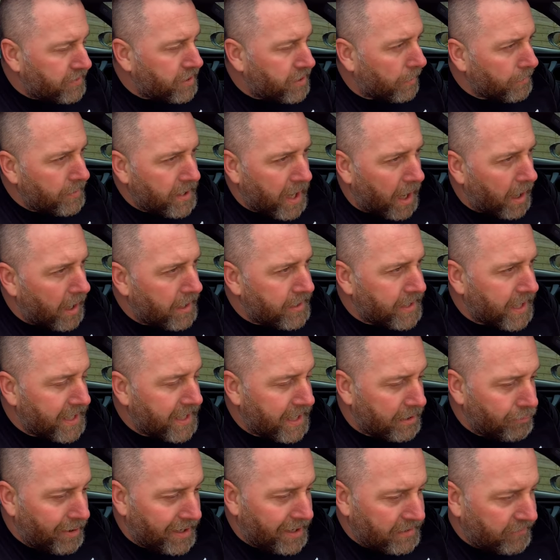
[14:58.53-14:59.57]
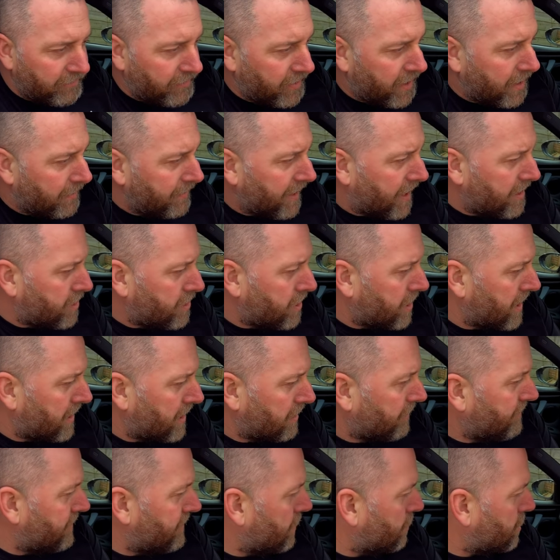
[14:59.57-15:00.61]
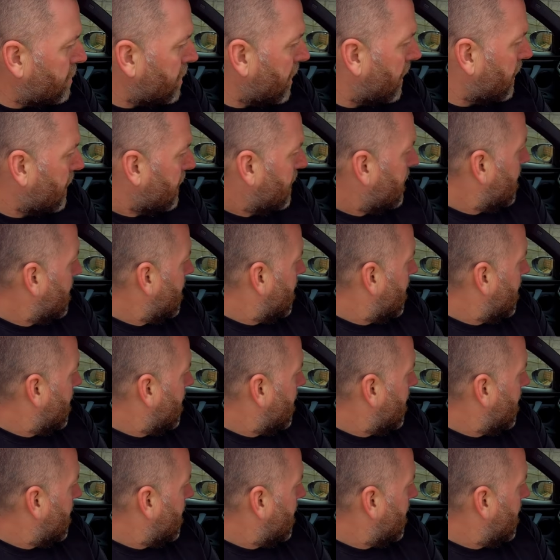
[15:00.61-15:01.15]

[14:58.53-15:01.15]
of some kind that need rectification in the future,